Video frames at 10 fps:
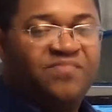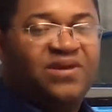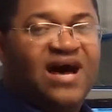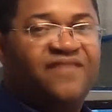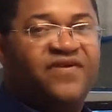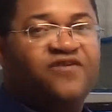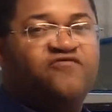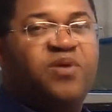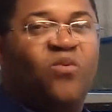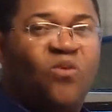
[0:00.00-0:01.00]
people out there
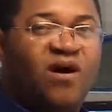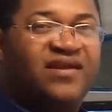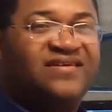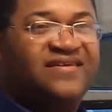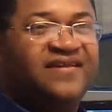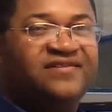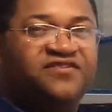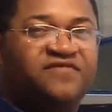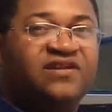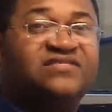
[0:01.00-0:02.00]
who've been wanting to get
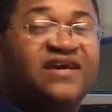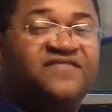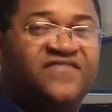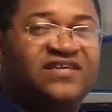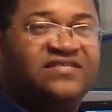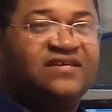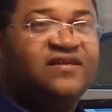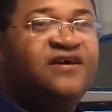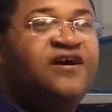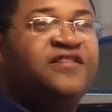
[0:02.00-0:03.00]
into real estate investing.